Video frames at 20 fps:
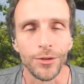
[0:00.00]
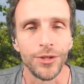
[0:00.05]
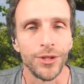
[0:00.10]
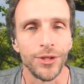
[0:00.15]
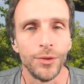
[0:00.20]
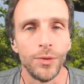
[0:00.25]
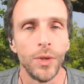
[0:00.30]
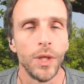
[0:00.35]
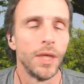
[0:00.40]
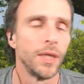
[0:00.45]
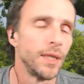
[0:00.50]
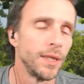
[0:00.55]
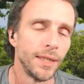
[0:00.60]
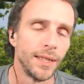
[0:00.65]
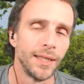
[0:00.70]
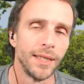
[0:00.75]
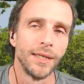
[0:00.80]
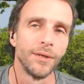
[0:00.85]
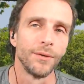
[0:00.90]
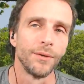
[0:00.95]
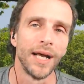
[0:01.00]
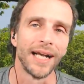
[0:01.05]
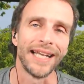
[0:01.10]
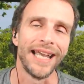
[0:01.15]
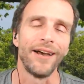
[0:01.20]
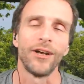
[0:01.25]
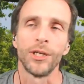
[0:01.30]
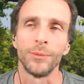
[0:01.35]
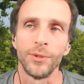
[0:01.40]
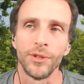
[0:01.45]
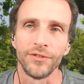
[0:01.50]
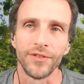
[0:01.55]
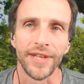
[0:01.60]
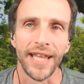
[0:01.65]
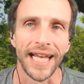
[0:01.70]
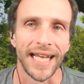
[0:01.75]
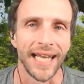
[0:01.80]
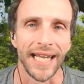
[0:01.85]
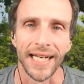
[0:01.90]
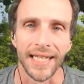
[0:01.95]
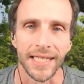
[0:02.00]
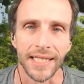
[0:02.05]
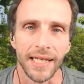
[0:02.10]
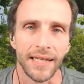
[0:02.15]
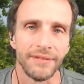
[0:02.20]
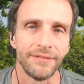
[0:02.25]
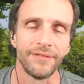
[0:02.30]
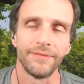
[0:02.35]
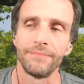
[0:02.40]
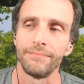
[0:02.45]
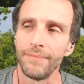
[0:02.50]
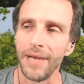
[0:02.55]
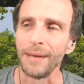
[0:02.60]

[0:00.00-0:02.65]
you accountable for that kind of stuff.